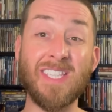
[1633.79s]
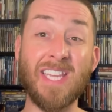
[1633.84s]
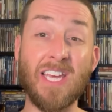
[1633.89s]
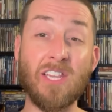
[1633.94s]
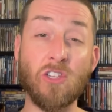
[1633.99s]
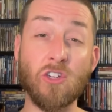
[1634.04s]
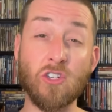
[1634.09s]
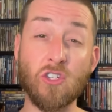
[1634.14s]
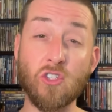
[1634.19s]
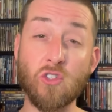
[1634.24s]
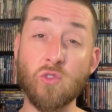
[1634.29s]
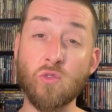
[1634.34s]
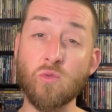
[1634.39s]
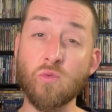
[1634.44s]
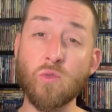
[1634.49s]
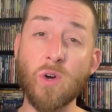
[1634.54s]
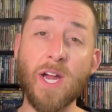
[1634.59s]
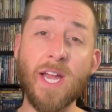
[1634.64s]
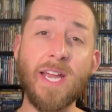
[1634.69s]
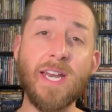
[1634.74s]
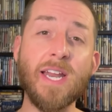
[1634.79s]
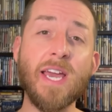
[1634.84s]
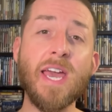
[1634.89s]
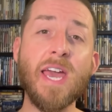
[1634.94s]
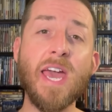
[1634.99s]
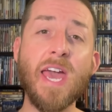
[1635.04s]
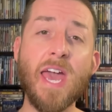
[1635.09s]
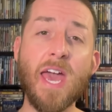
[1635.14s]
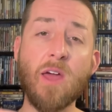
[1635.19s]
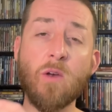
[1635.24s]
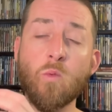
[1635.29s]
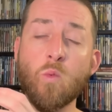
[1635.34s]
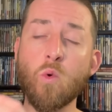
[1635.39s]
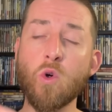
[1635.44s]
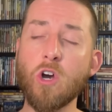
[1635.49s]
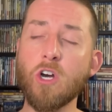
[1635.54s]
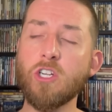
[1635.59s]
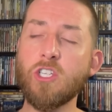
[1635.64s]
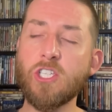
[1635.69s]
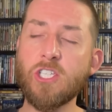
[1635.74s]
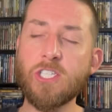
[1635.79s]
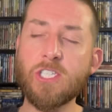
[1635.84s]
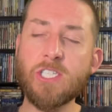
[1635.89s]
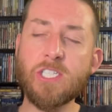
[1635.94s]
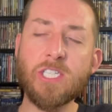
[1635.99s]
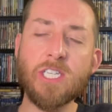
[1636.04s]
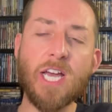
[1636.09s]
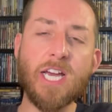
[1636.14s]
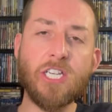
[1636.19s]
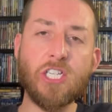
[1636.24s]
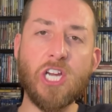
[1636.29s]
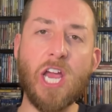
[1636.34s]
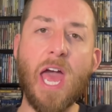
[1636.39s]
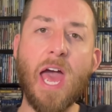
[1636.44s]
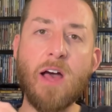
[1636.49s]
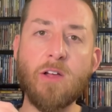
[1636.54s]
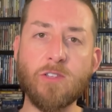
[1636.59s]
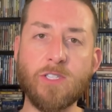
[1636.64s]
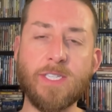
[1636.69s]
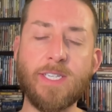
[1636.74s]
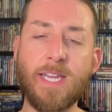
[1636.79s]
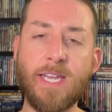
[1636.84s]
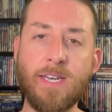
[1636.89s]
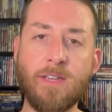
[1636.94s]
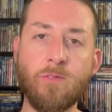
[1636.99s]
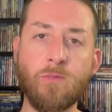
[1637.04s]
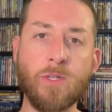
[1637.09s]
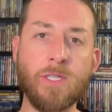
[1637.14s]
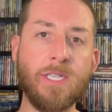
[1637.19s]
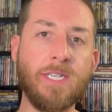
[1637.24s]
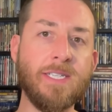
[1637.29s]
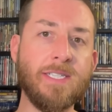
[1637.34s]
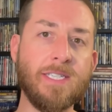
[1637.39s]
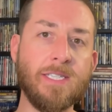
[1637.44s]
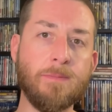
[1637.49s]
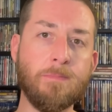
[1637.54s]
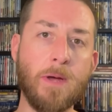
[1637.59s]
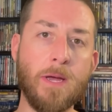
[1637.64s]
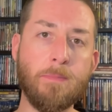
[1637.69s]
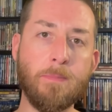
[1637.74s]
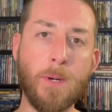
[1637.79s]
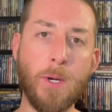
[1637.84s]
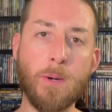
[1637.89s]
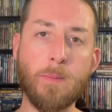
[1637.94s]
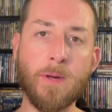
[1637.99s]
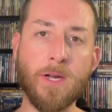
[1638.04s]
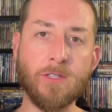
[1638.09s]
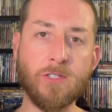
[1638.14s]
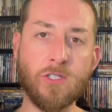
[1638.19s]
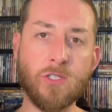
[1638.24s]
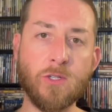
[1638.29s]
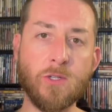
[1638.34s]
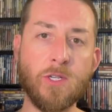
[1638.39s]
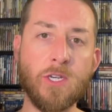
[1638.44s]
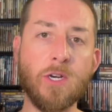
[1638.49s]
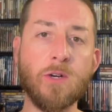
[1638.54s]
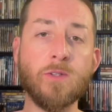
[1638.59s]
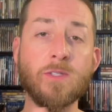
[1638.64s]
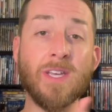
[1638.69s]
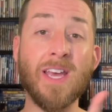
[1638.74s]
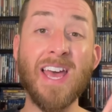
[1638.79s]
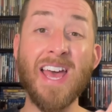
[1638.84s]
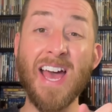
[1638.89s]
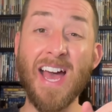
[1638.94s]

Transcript: They looked great and were such outstanding releases by Paramount Studios.